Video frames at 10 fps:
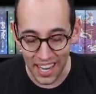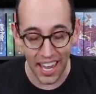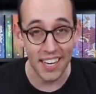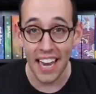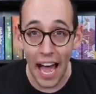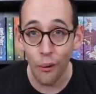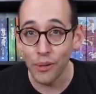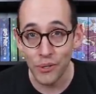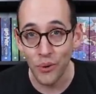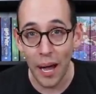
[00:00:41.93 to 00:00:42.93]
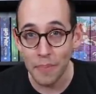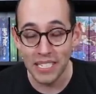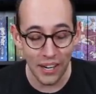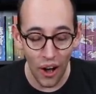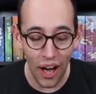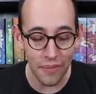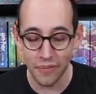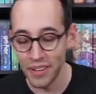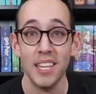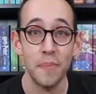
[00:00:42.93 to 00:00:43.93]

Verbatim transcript: and an owl dropped it off.